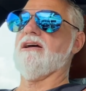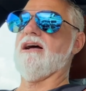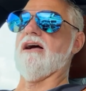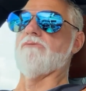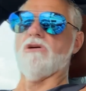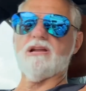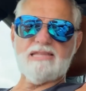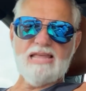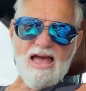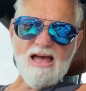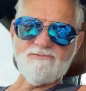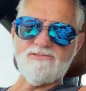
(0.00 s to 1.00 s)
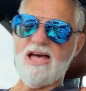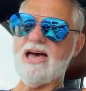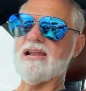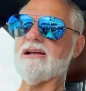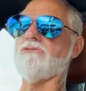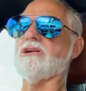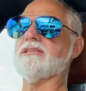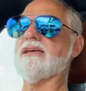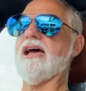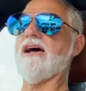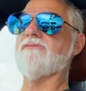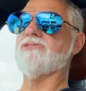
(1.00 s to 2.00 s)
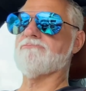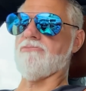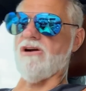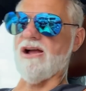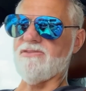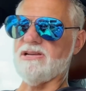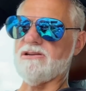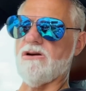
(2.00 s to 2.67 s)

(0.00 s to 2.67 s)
I wanted to have that. I wanted to have his private